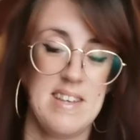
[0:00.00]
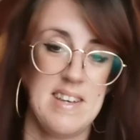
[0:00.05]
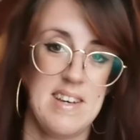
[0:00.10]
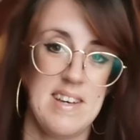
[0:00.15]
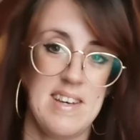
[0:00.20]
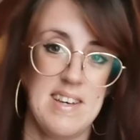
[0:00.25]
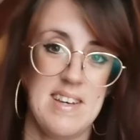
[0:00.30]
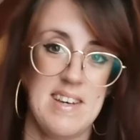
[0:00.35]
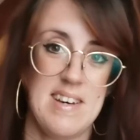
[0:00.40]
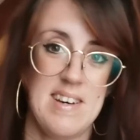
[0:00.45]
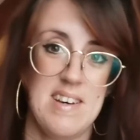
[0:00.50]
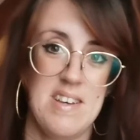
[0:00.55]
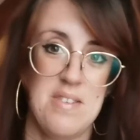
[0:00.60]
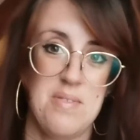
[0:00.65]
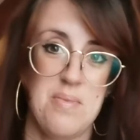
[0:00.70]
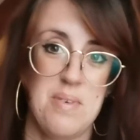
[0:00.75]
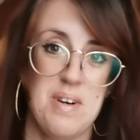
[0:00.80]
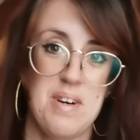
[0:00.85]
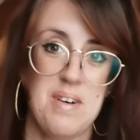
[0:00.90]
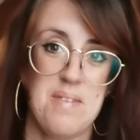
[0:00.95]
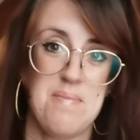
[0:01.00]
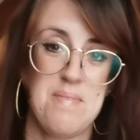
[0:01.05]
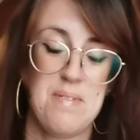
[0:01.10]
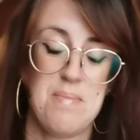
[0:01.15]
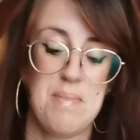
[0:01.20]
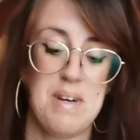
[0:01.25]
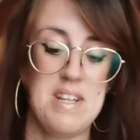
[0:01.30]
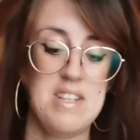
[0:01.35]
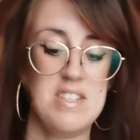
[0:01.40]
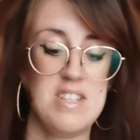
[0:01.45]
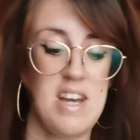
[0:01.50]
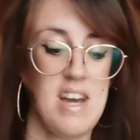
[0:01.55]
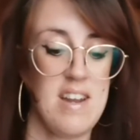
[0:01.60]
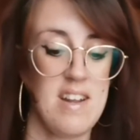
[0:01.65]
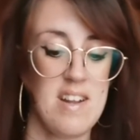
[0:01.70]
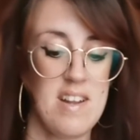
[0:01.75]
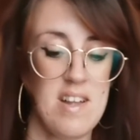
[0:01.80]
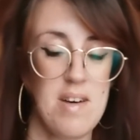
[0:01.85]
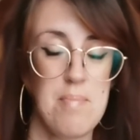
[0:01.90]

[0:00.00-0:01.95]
Hi guys, welcome to my channel.